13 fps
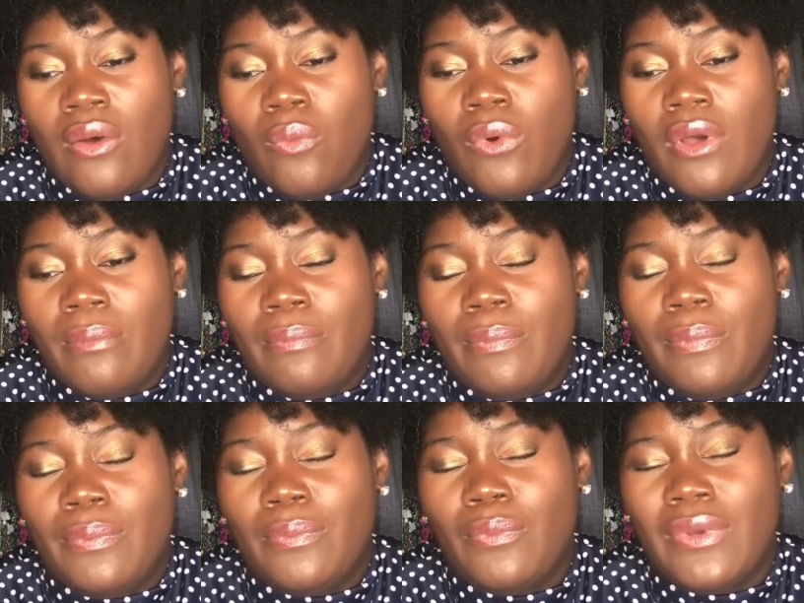
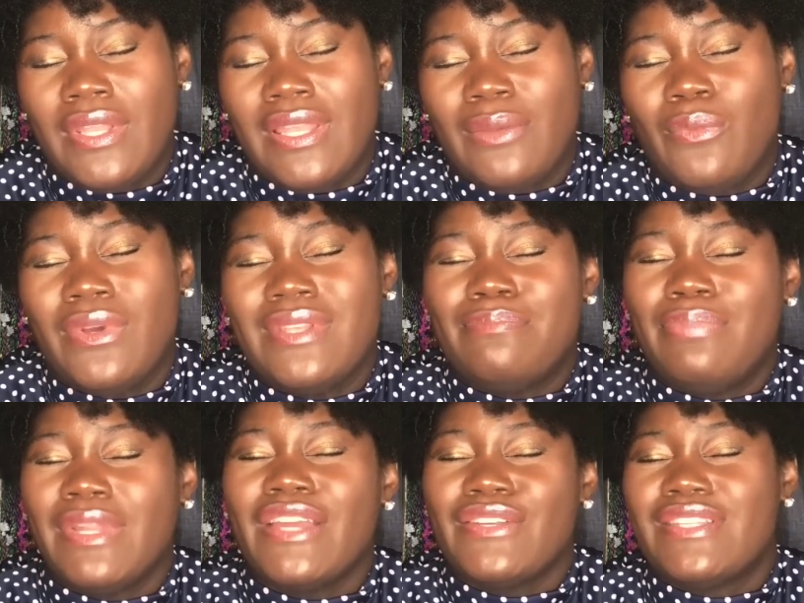what
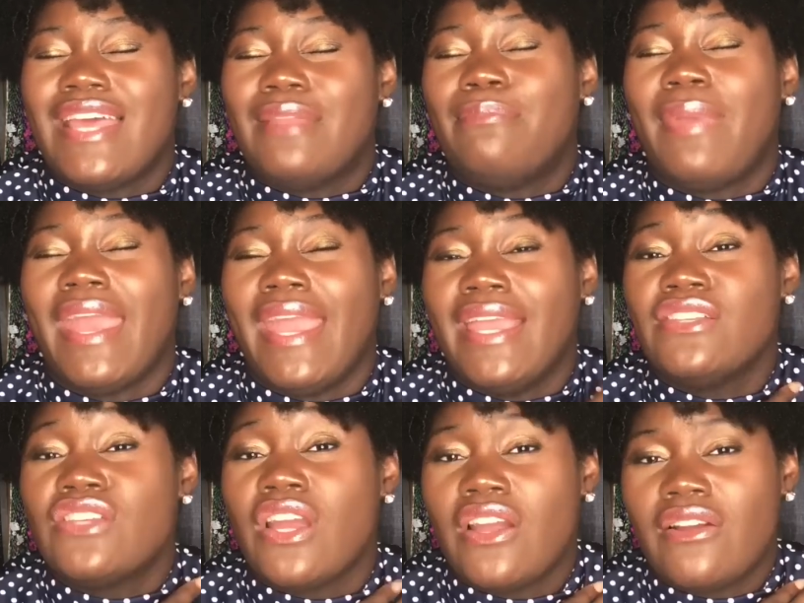Blair said
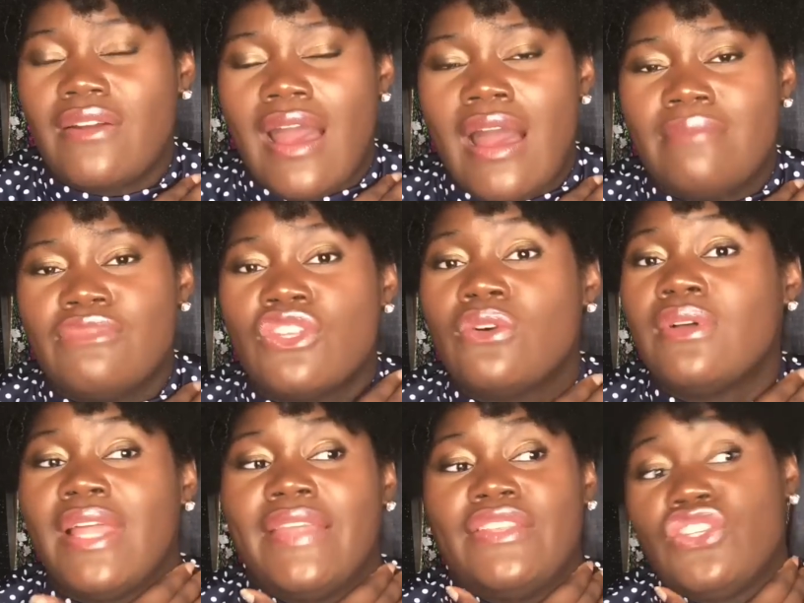pained her, I'm so
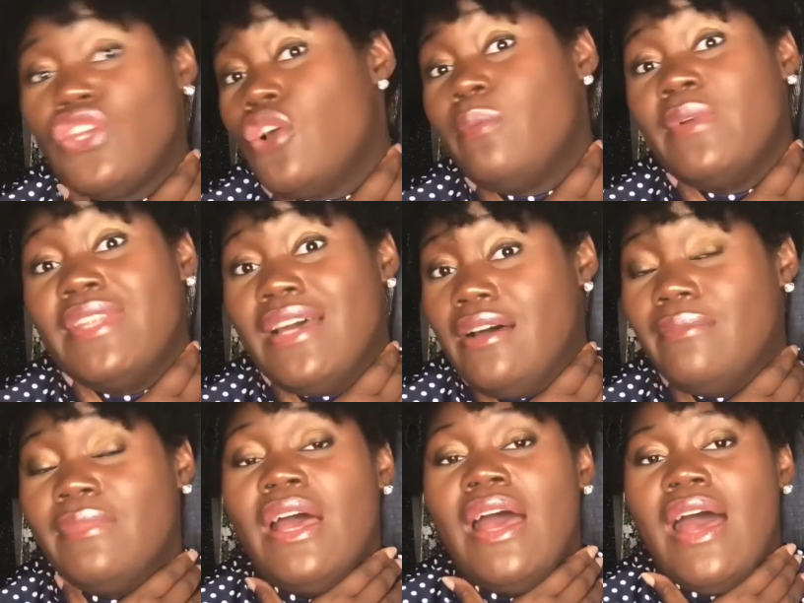glad that she opened
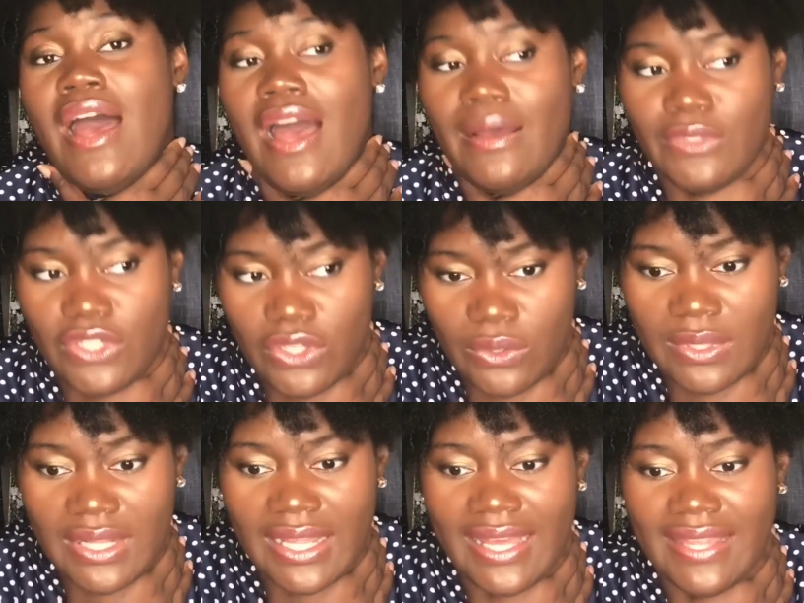up. I'm so
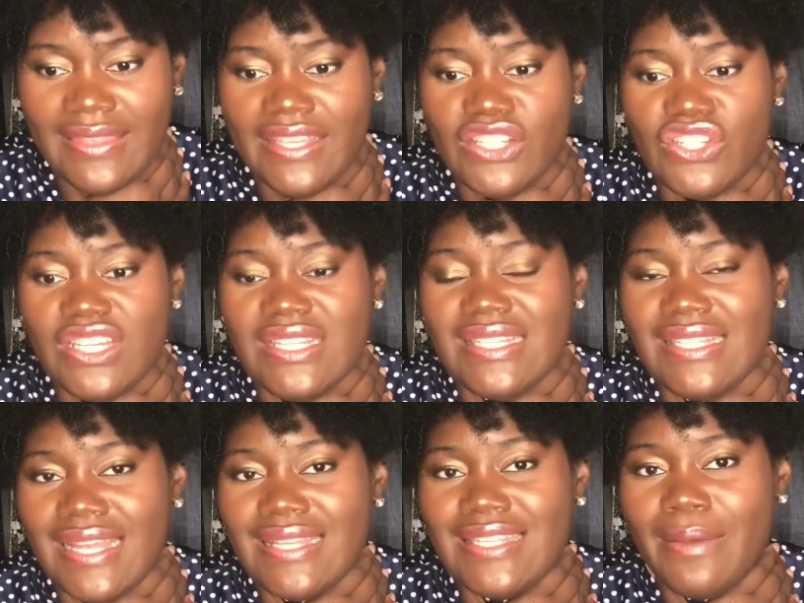glad that she
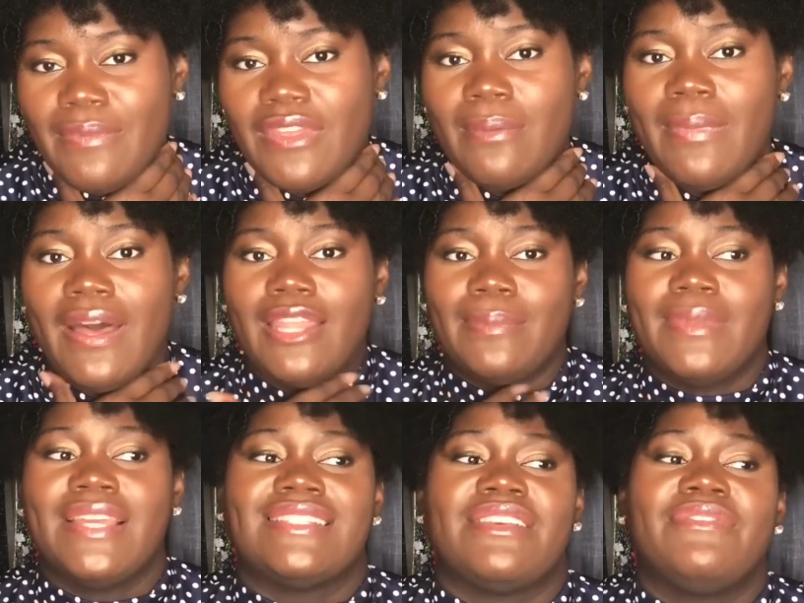said something about it,
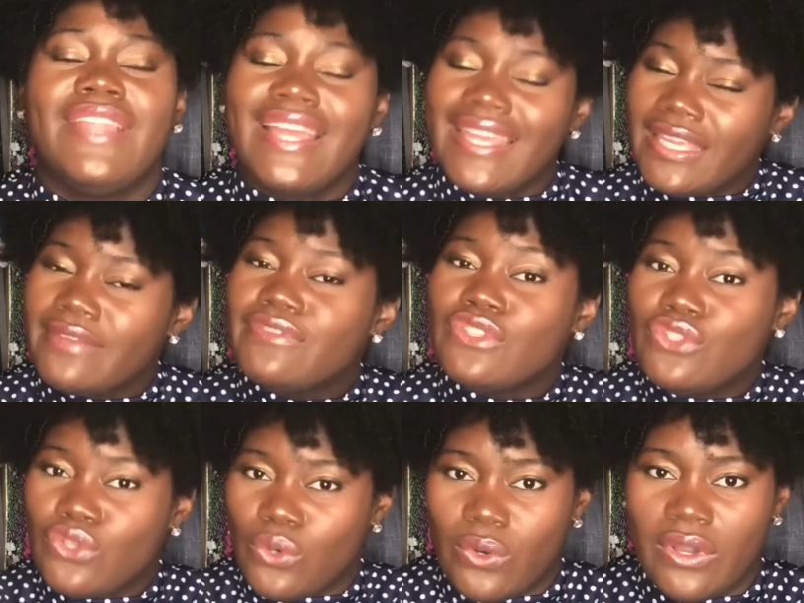because I feel like it gives a
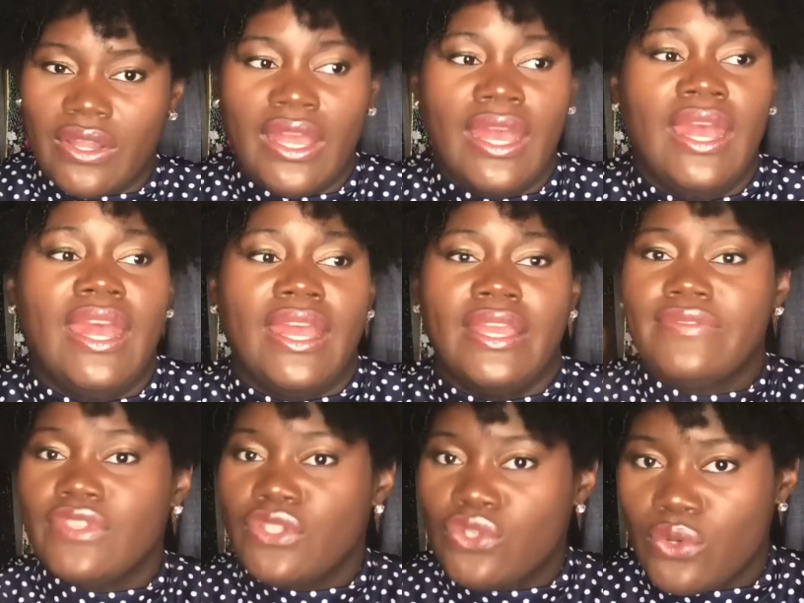door. It
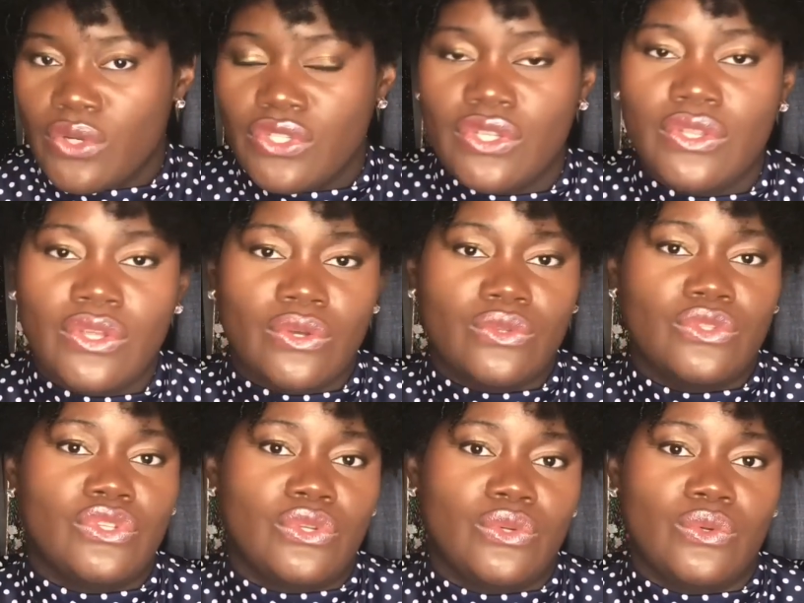gives a door to
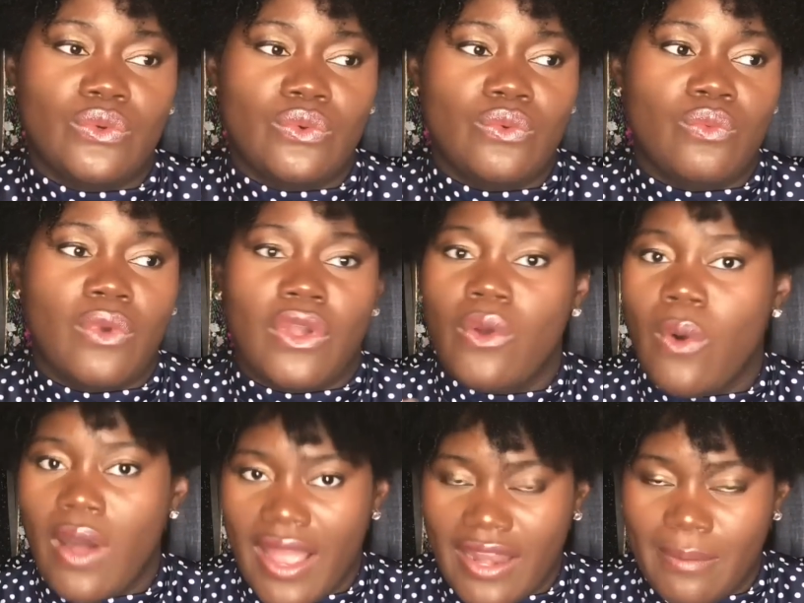those who were
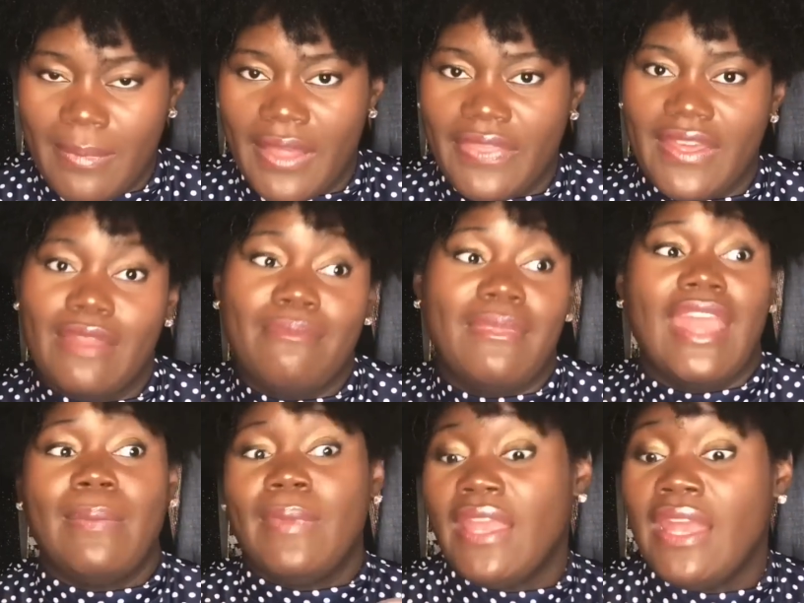quiet about that. And
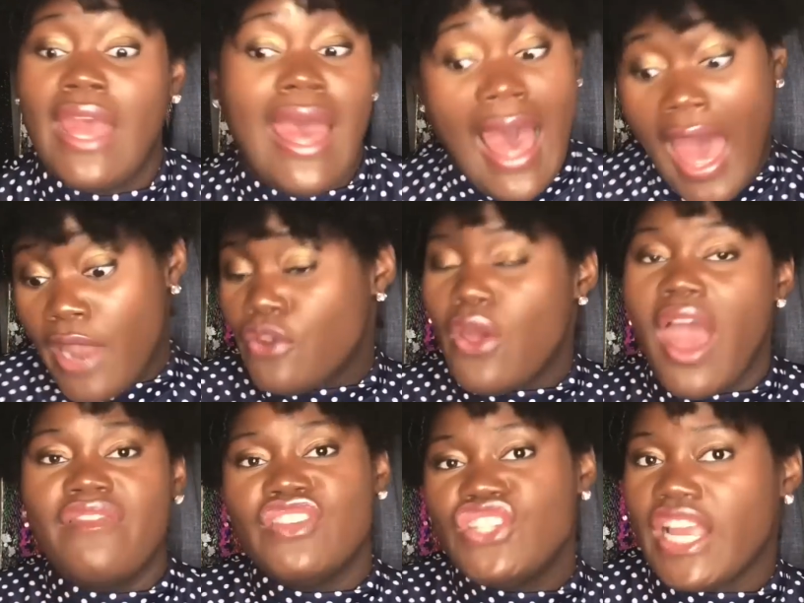maybe, I don't know, I
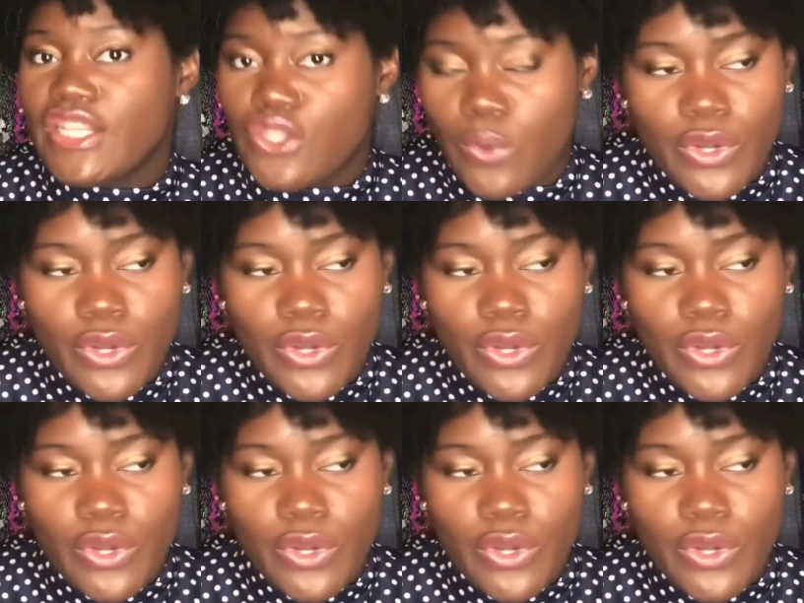haven't checked